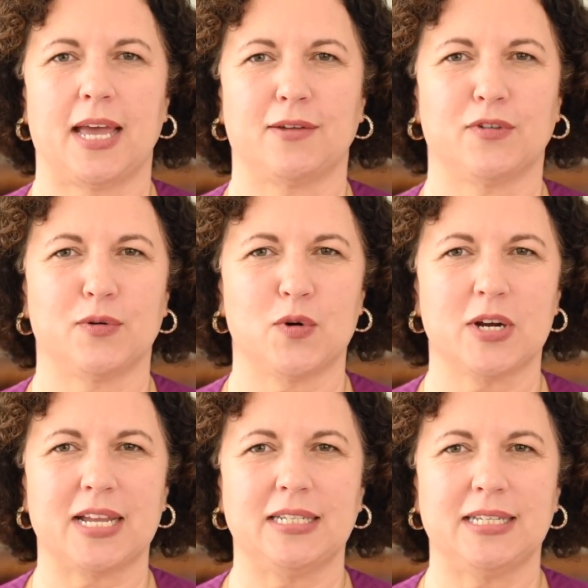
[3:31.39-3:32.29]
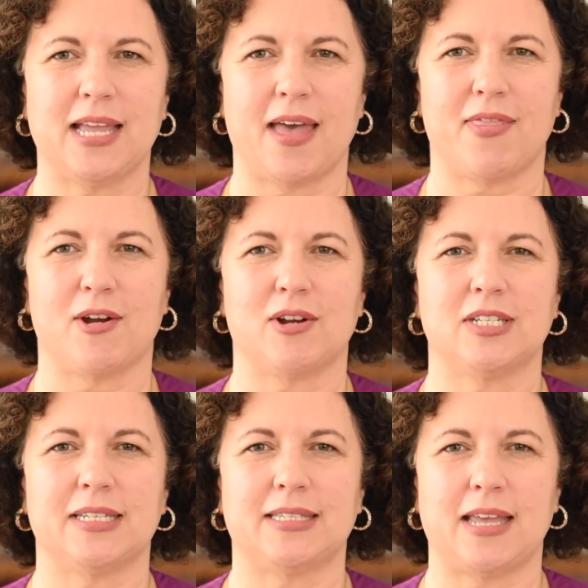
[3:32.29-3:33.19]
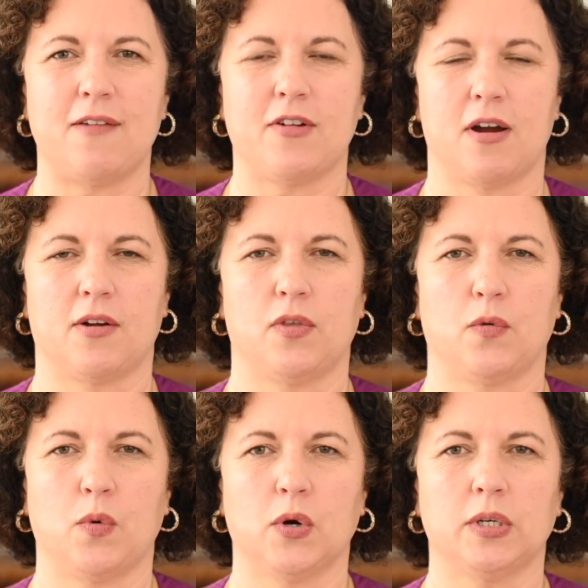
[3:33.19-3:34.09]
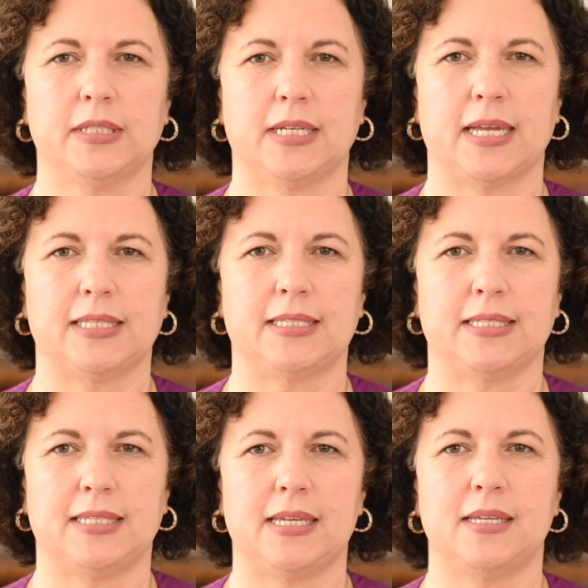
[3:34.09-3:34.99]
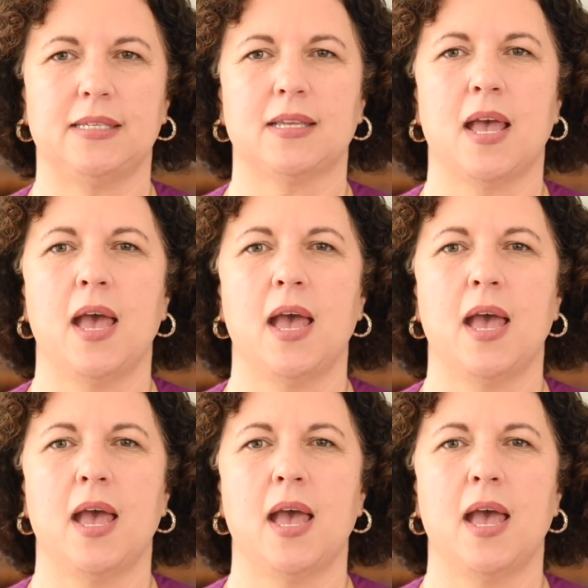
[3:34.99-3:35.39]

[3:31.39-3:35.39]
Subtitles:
and for working together to safeguard the world against disease